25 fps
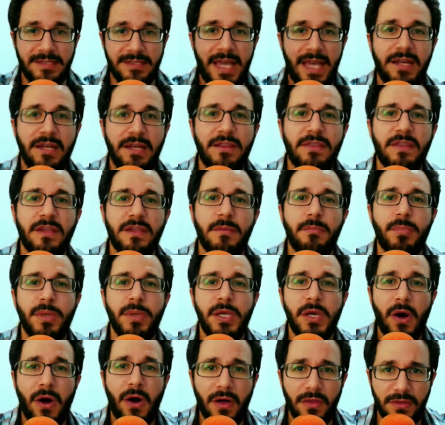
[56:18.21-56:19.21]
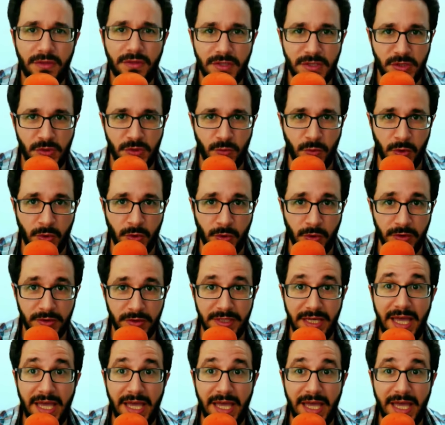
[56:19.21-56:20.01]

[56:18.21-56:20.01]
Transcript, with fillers: anything beyond this world,